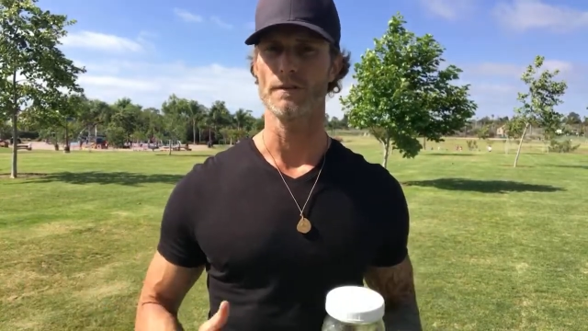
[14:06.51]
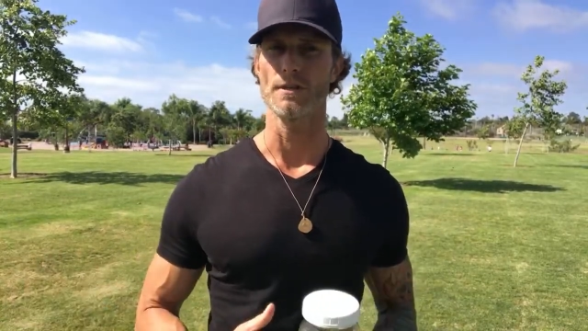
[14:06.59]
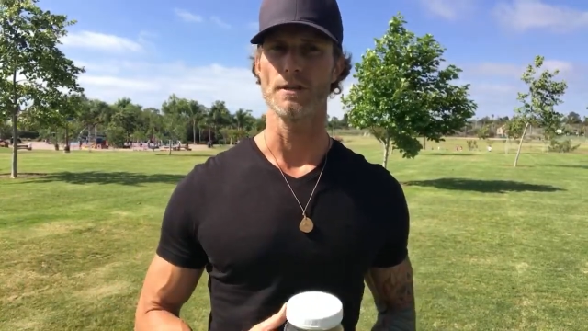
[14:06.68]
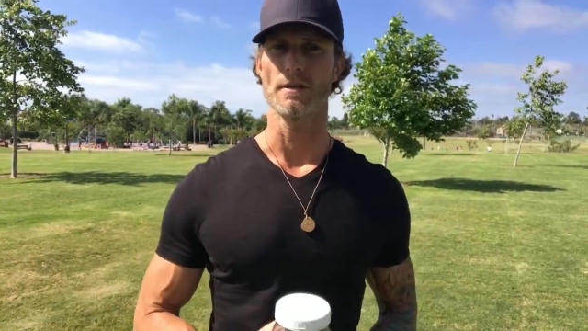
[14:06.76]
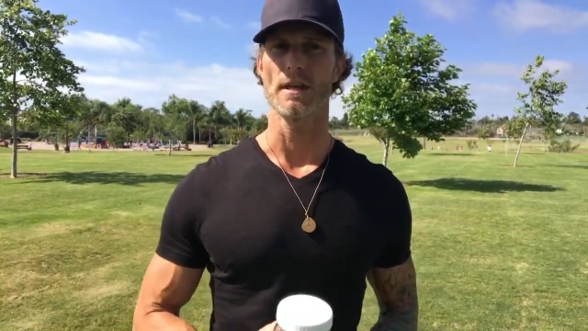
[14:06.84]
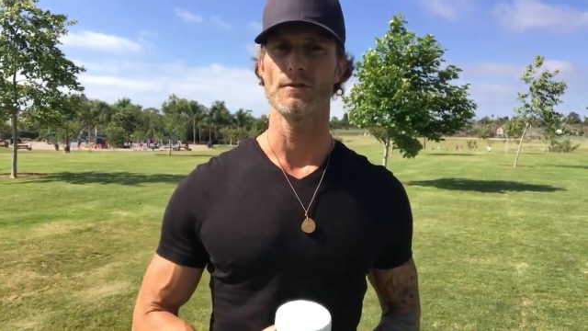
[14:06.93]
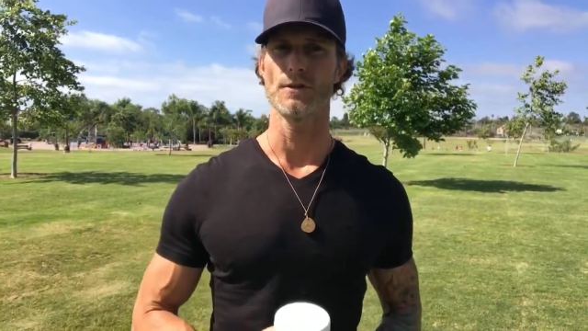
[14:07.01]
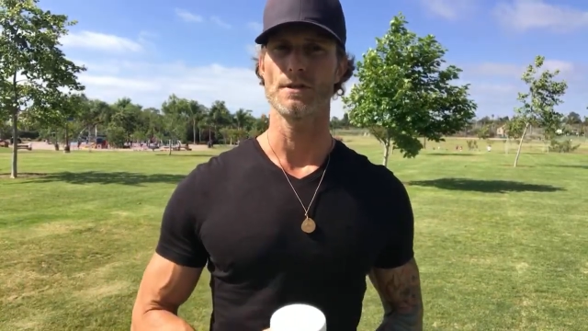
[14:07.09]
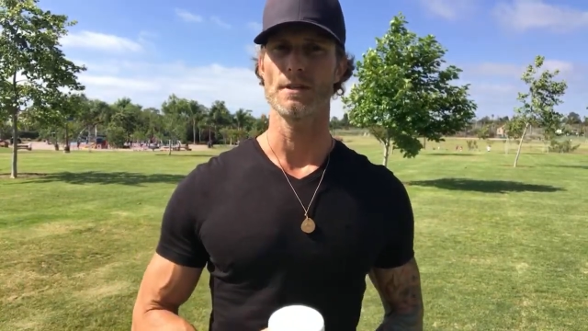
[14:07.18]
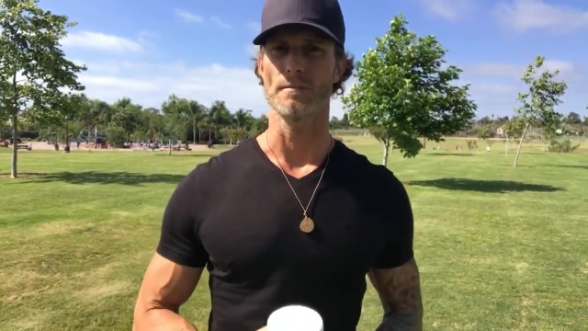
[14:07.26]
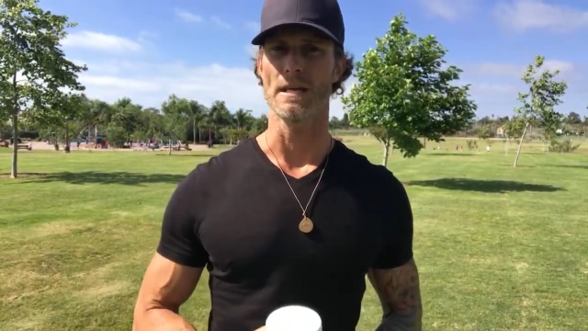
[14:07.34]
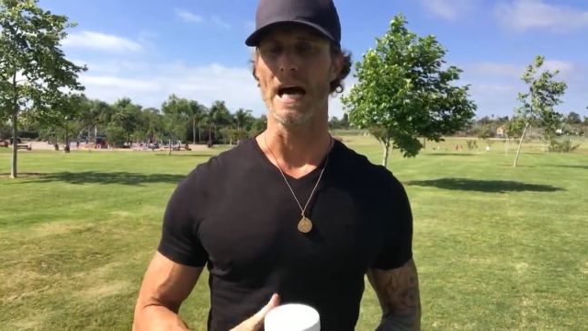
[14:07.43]
So it gives you
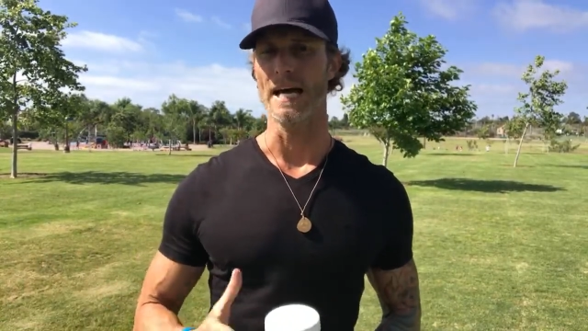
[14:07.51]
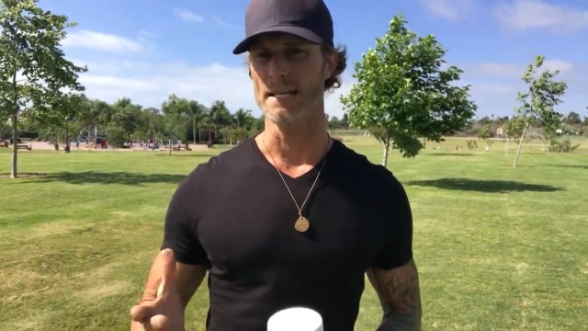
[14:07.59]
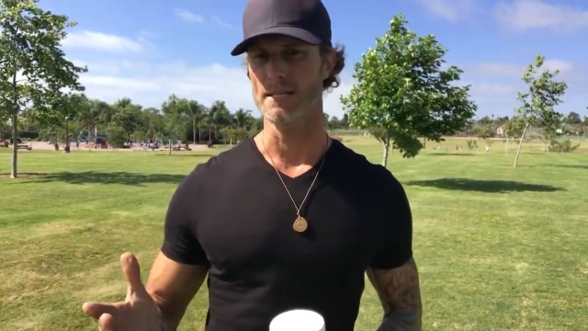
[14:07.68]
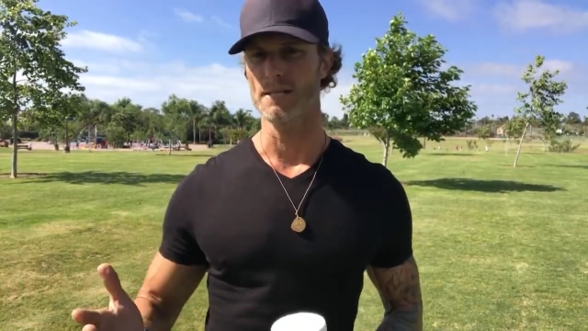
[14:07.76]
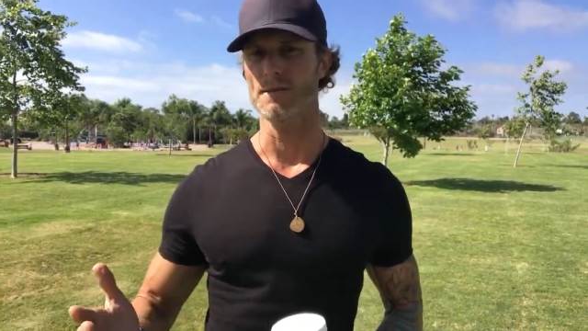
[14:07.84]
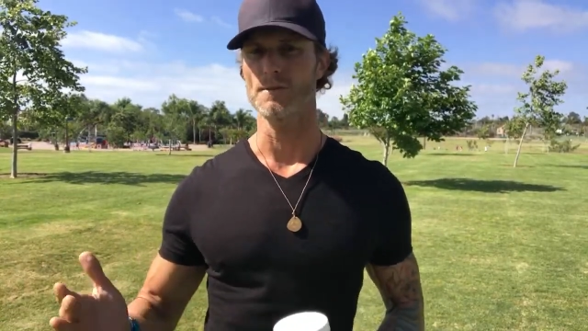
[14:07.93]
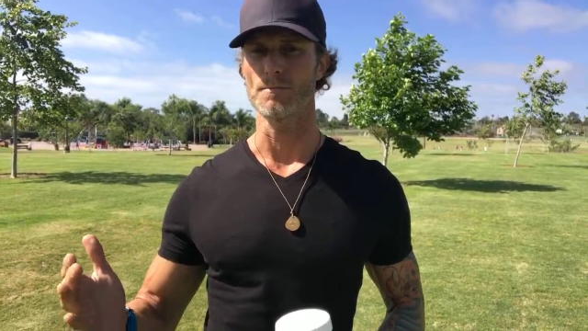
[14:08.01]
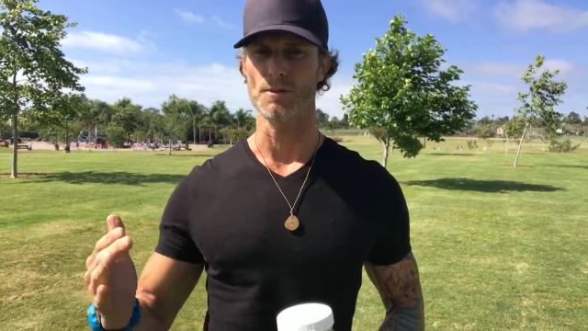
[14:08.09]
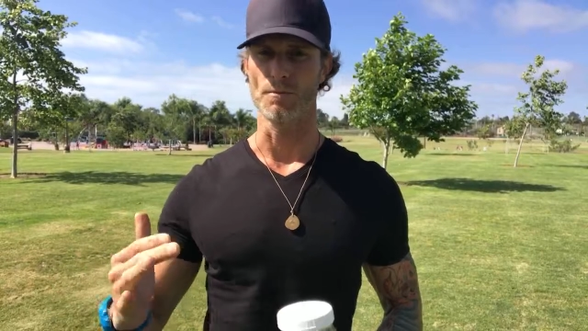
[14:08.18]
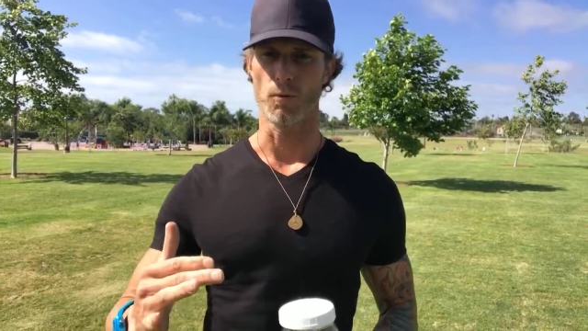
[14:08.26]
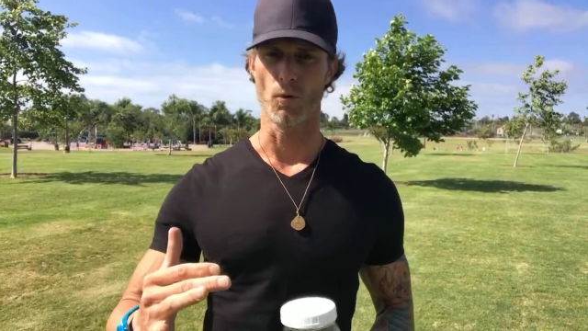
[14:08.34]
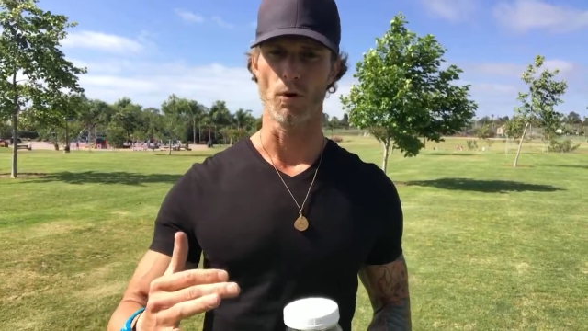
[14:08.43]
some guidance and some
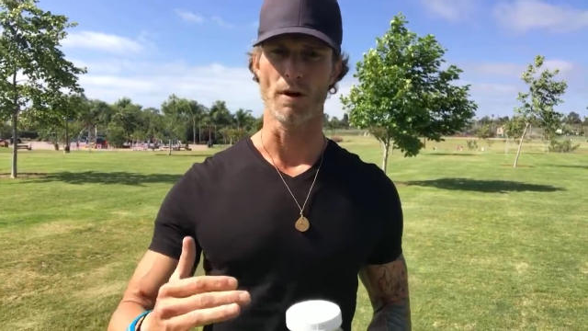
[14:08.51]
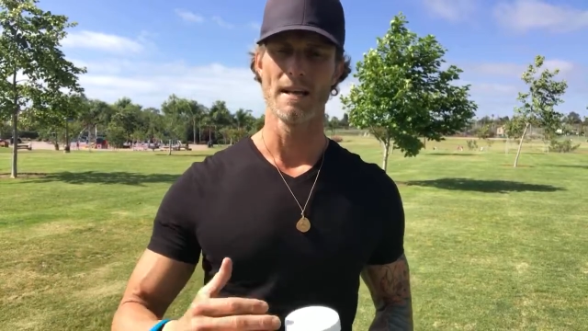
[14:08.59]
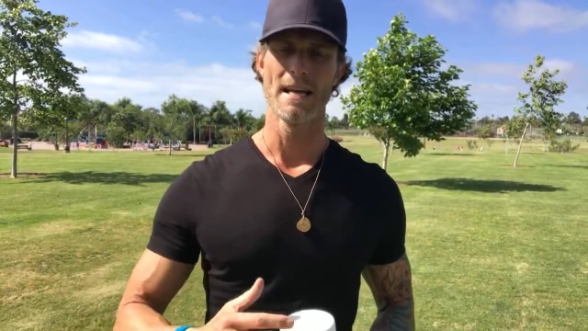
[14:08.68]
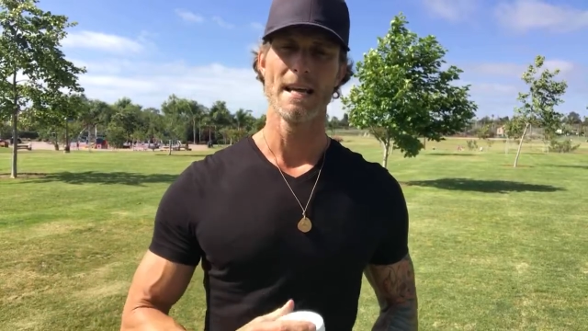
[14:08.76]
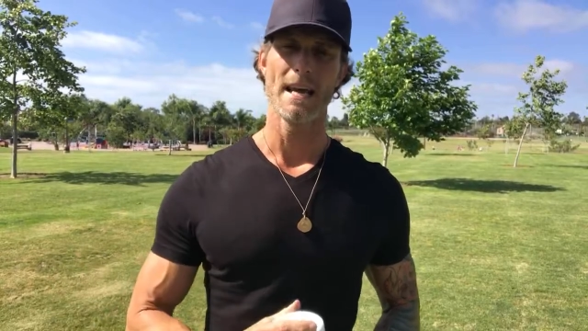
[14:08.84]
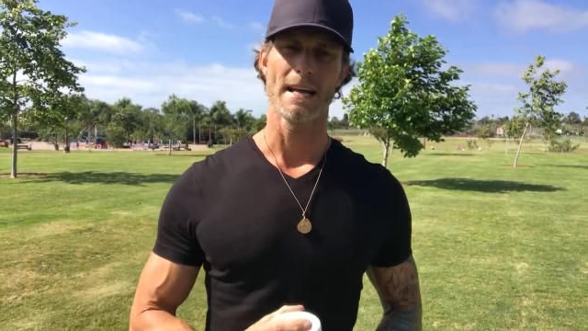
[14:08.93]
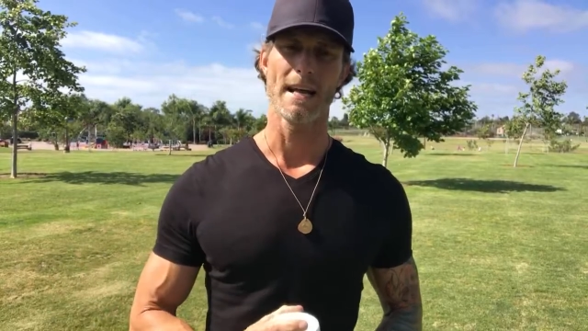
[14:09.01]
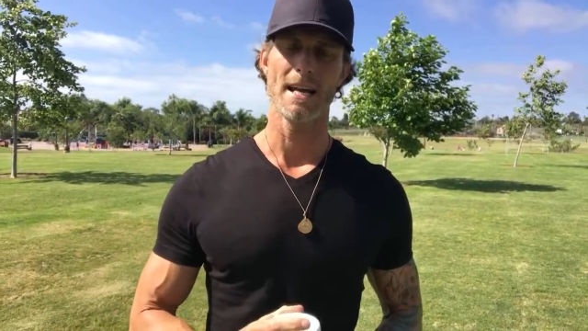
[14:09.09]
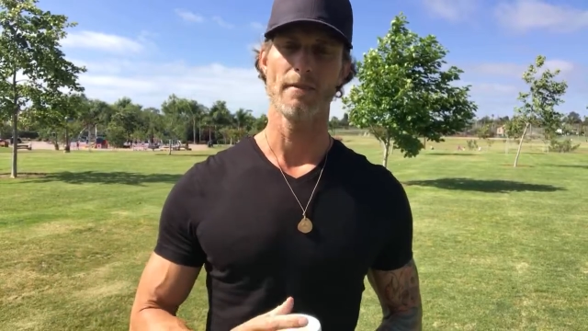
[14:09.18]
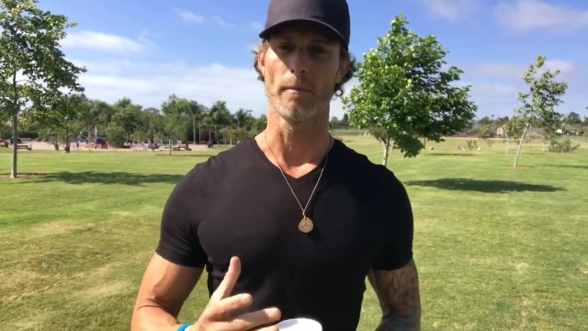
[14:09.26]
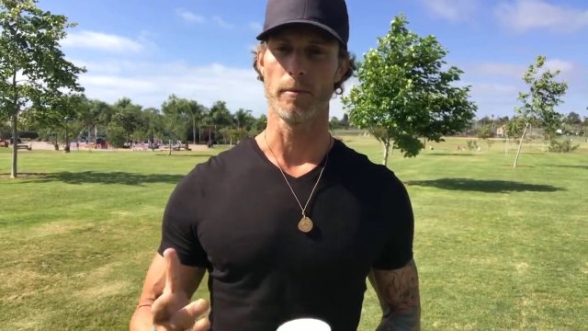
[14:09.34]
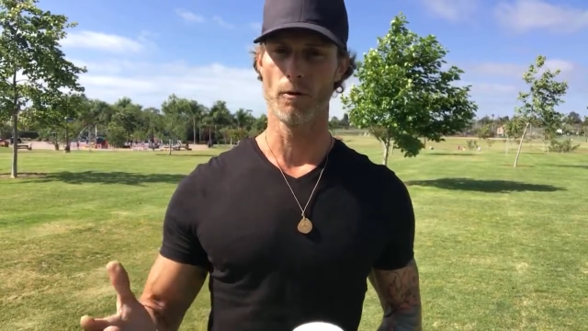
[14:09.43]
support and kind
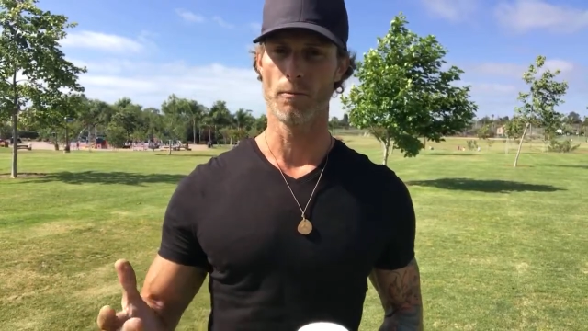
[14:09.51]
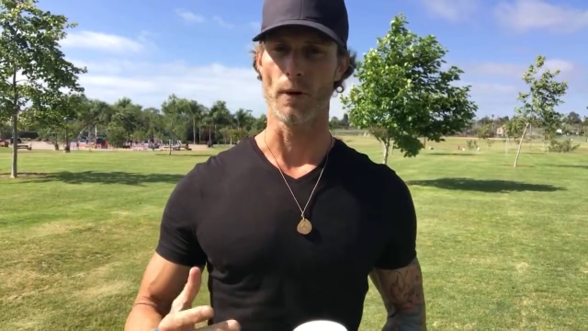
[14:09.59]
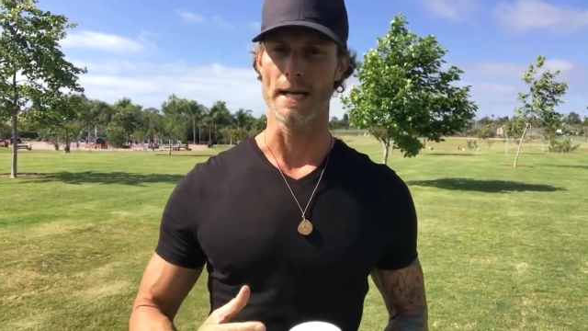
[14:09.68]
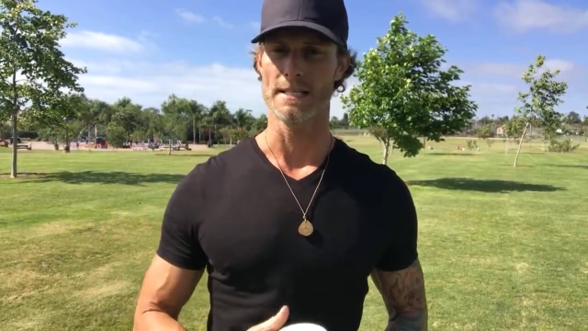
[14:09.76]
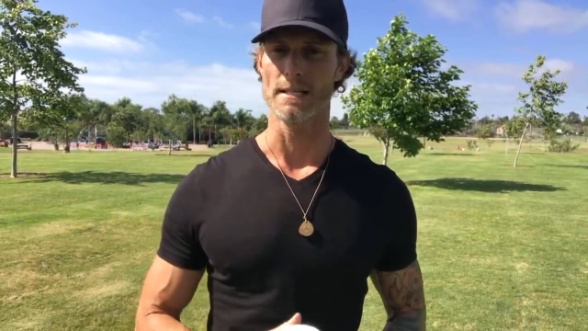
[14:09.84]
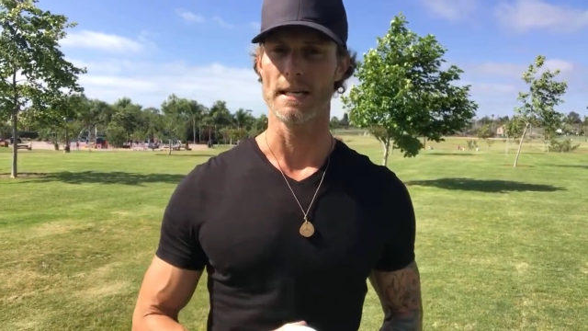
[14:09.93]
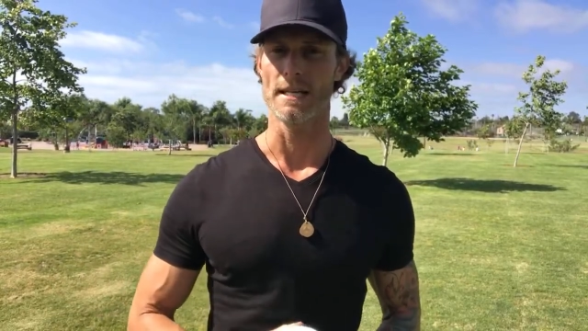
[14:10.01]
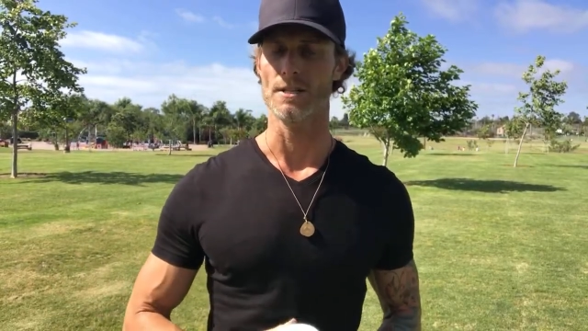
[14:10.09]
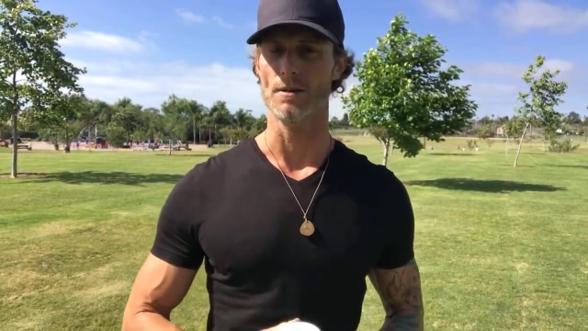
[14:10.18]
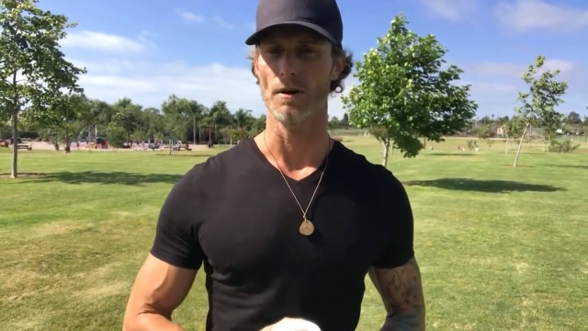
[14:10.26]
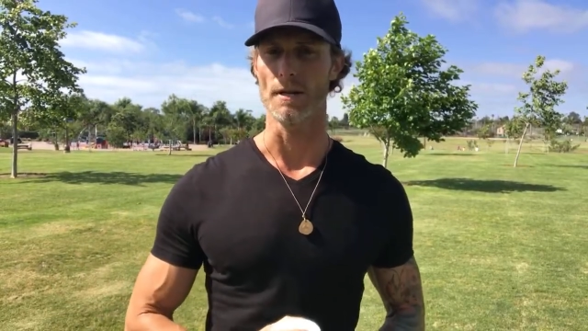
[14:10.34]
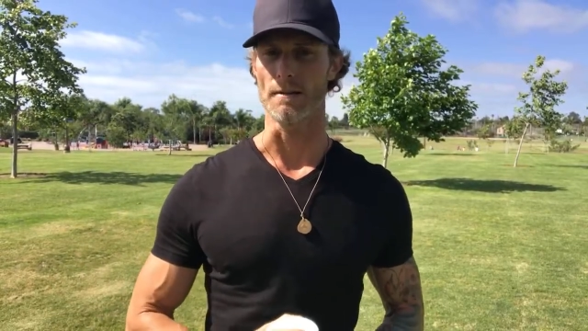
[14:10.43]
of a blueprint to get
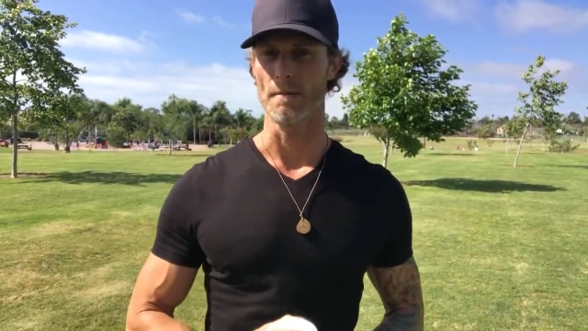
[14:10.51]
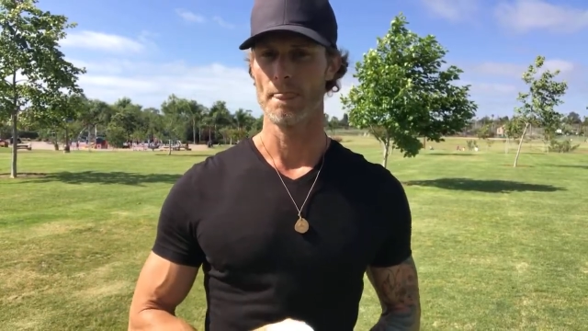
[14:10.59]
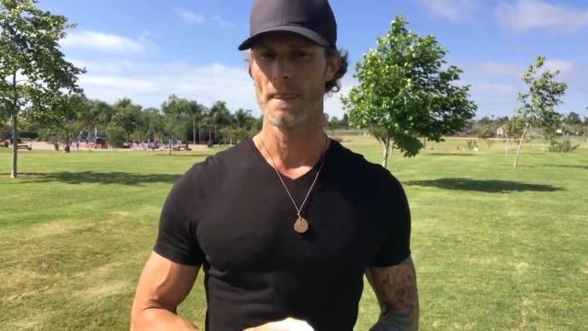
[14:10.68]
started.